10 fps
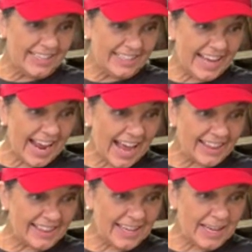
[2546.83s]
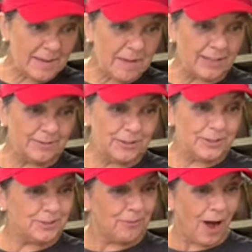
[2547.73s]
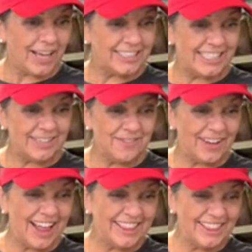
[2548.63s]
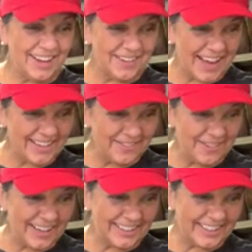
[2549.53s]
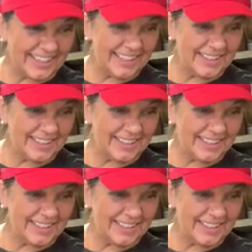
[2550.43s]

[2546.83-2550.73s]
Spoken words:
Kathy, Baton Rouge watching. Well, hello and welcome.